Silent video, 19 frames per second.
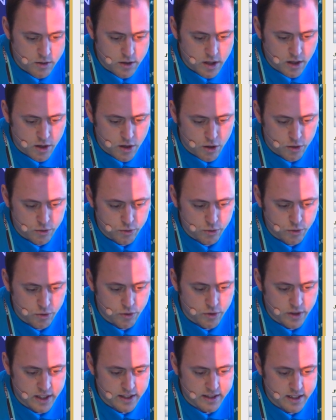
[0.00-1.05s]
you can go
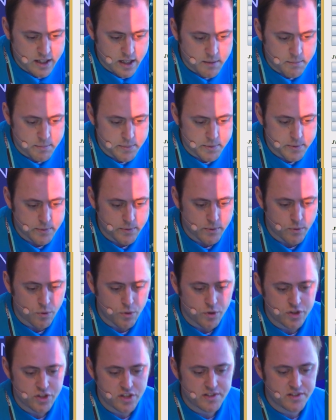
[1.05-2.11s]
to GitHub
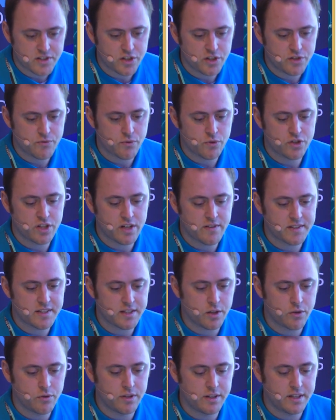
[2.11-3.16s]
or just search for Java
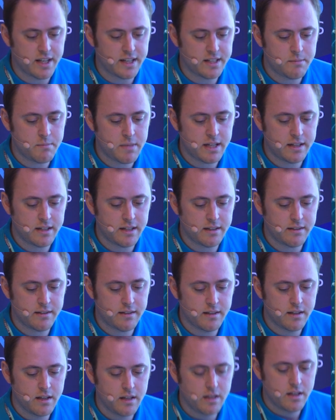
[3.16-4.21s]
Security
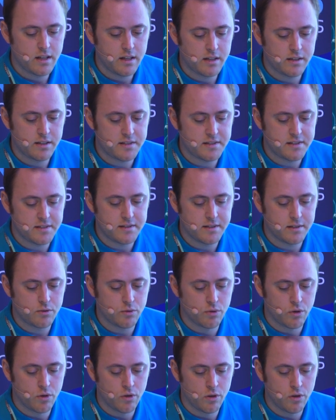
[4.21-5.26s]
Animated. This is the
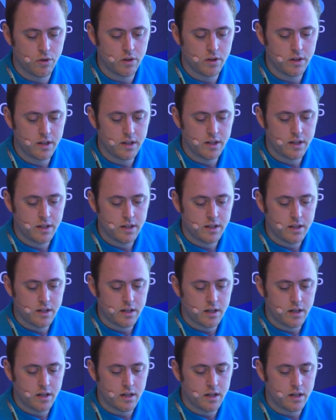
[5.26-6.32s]
tool,
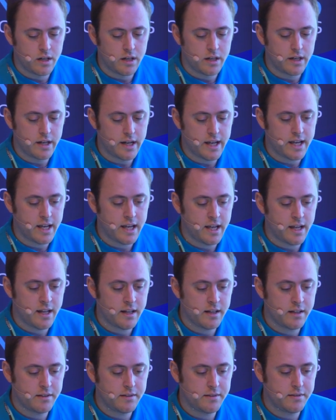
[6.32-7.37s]

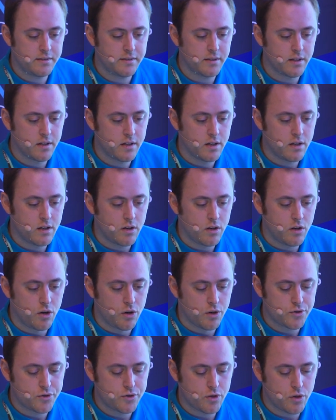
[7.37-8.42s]
and
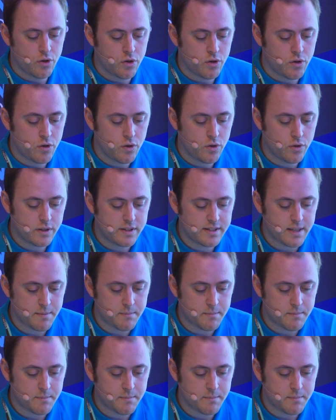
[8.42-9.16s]
also